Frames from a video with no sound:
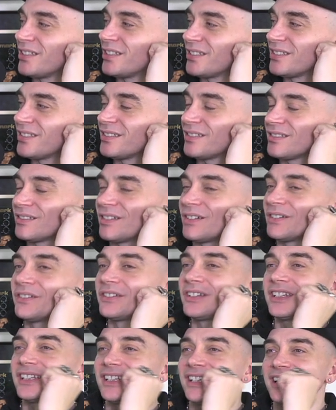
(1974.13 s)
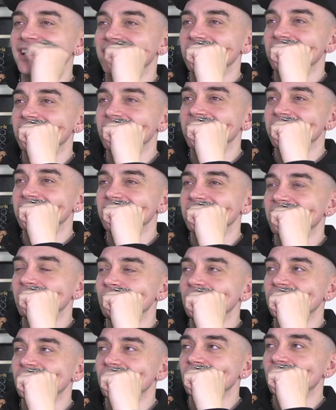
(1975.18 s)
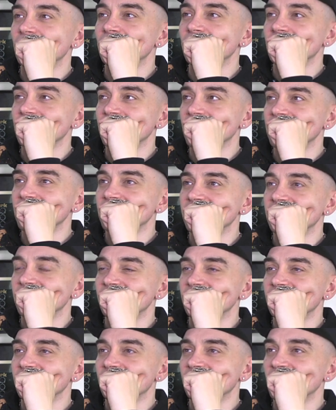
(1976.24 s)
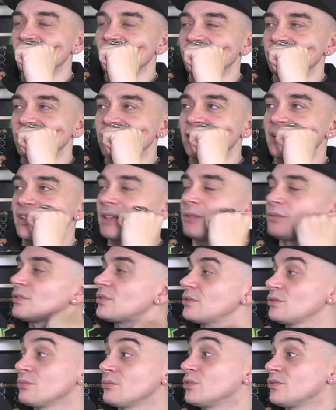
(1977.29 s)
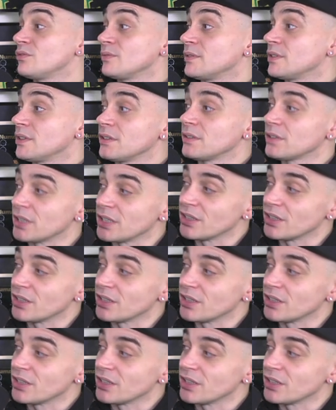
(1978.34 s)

Yeah, yeah, yeah, yeah, okay. yeah, yeah, yeah, yeah. That was an alt kind of movement. That was an alt movement.